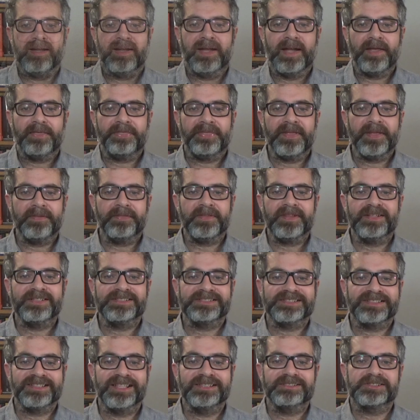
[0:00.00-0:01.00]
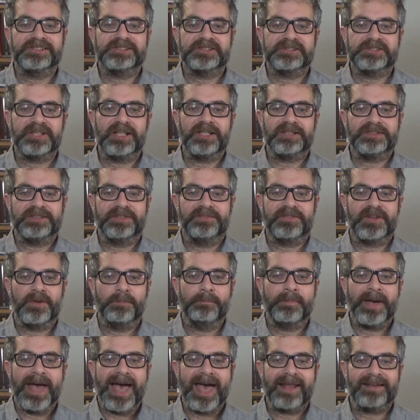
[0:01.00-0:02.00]
I think there is an instructive
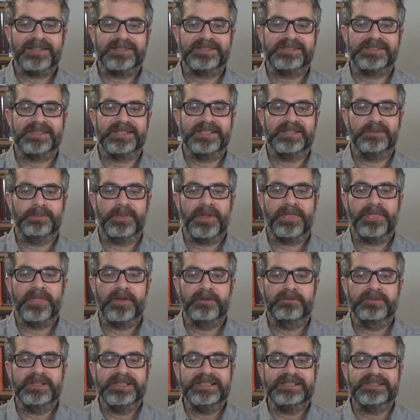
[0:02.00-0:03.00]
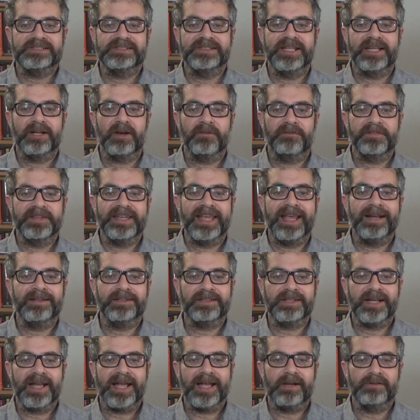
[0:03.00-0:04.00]
comparison with the reasoning of the
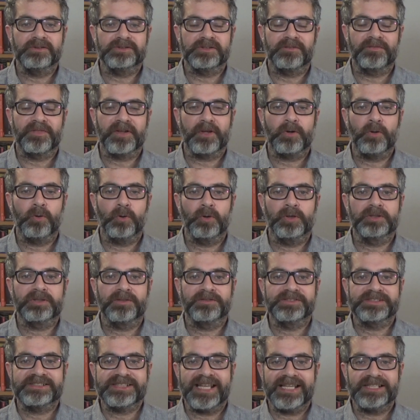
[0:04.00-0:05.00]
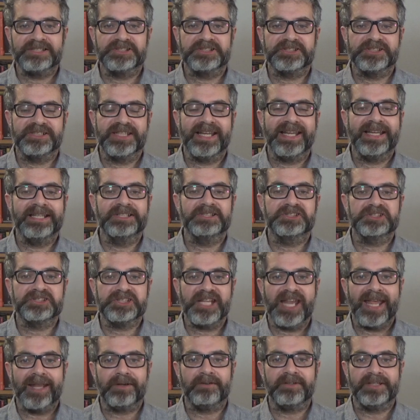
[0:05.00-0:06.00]
inner house of the Court of Session in
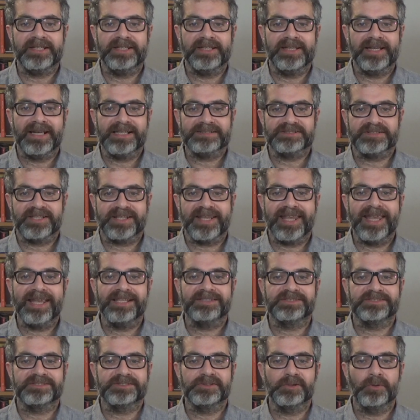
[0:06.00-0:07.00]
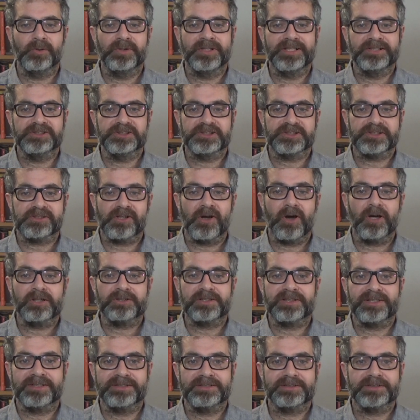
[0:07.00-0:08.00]
Cherry, as the case is known in
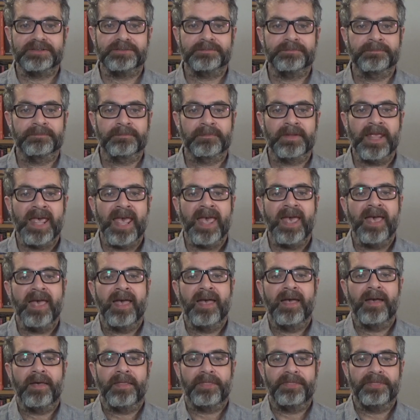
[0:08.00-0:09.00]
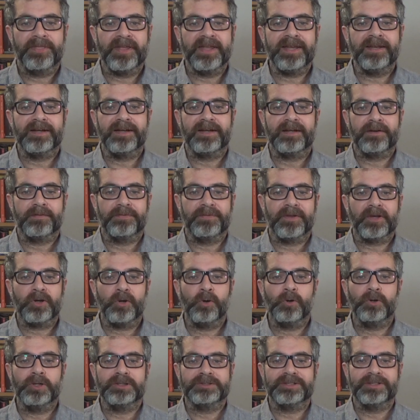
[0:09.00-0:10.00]
Scotland. There, the
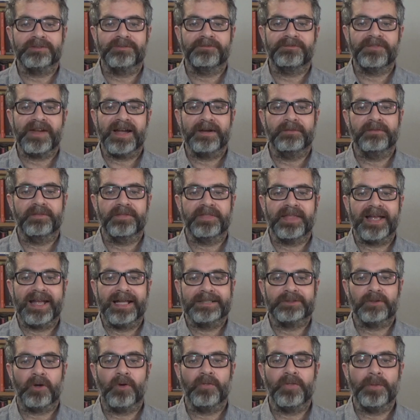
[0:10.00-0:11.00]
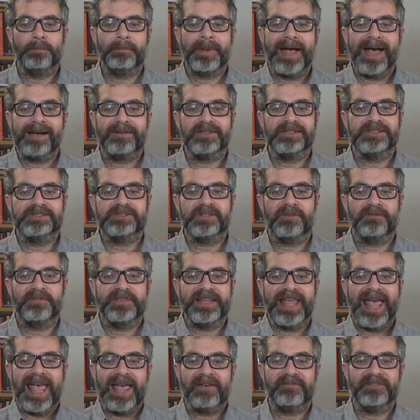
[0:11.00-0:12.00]
court had found that, on the balance of
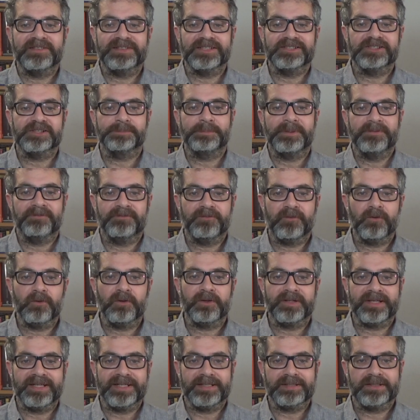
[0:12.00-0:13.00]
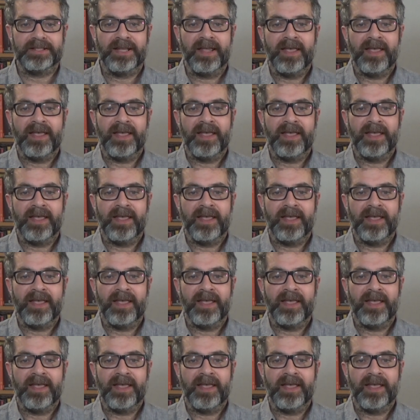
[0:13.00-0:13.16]
the evidence before it,